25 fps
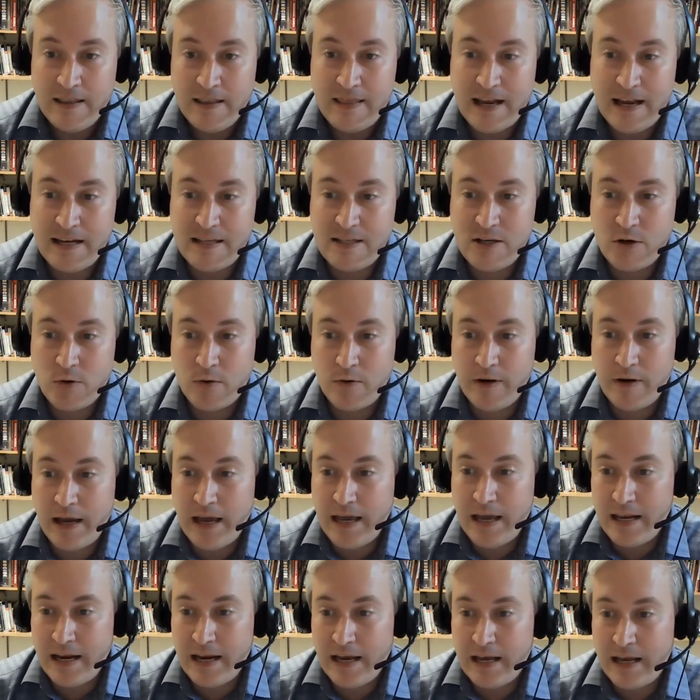that is
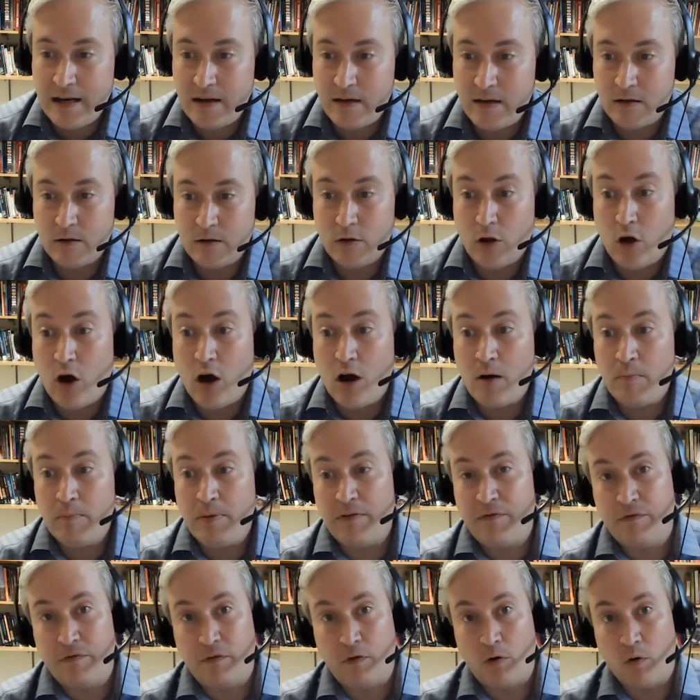created long
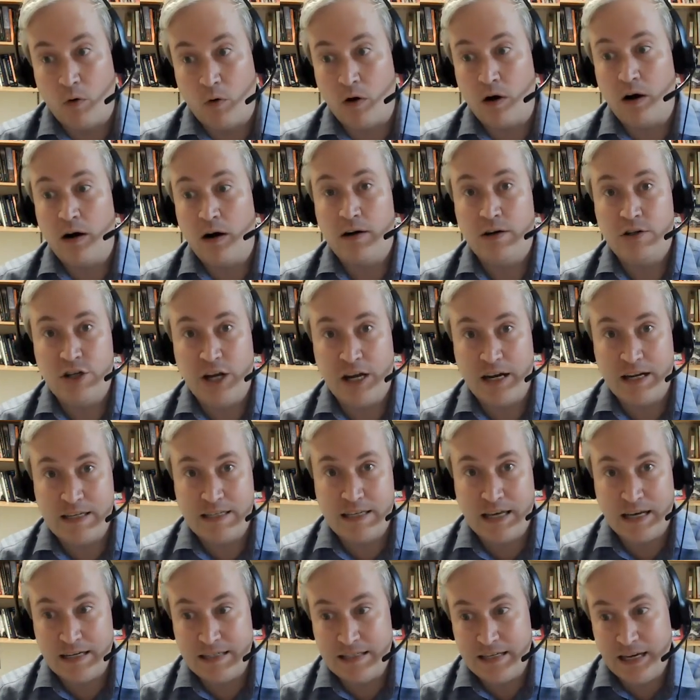before
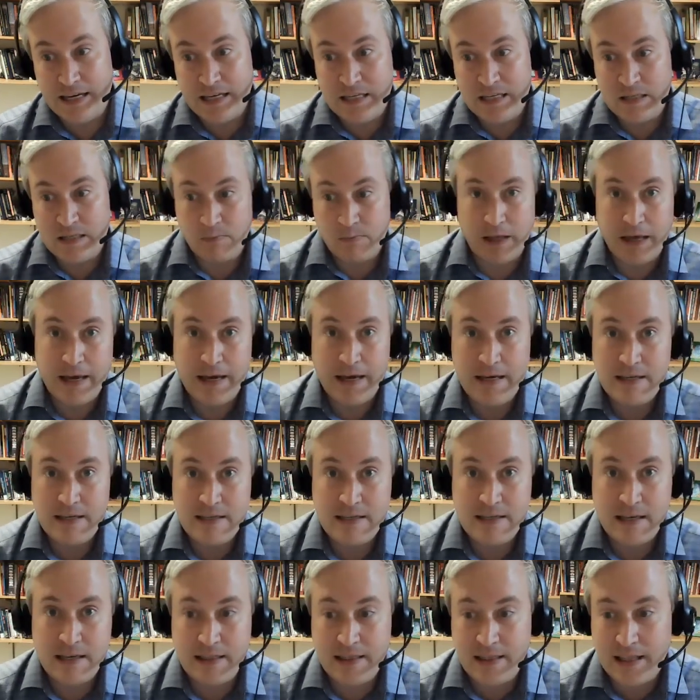genocide takes
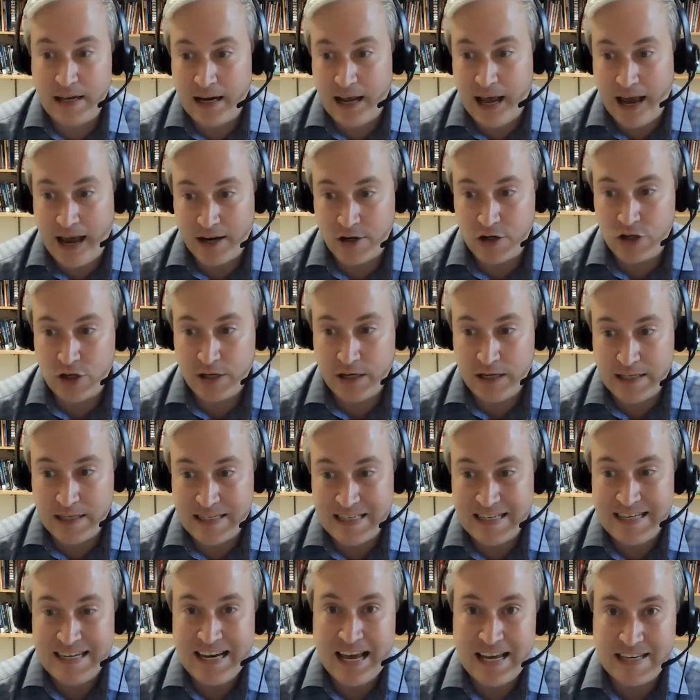place, and that actually is
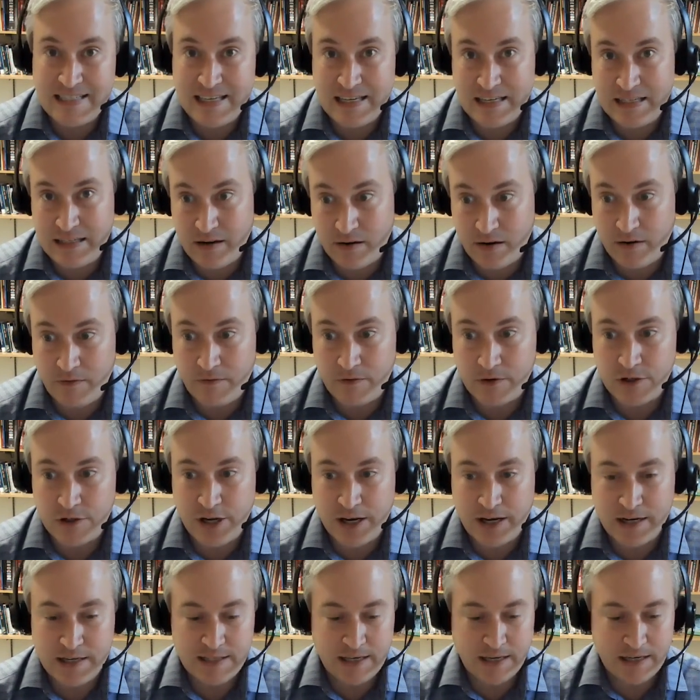necessary for
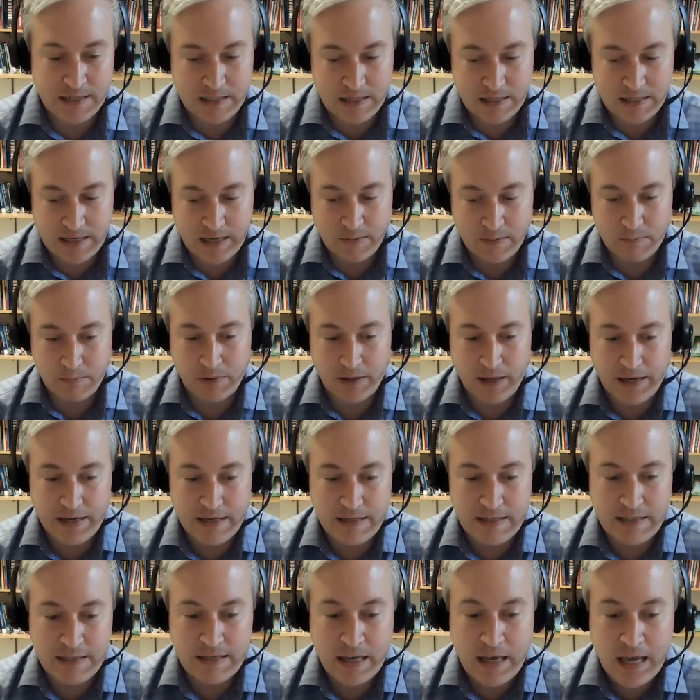genocide to take
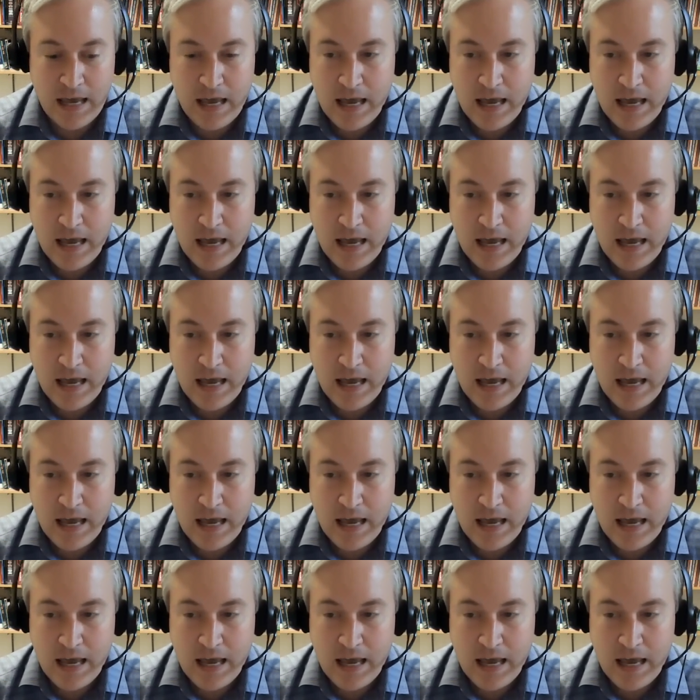place.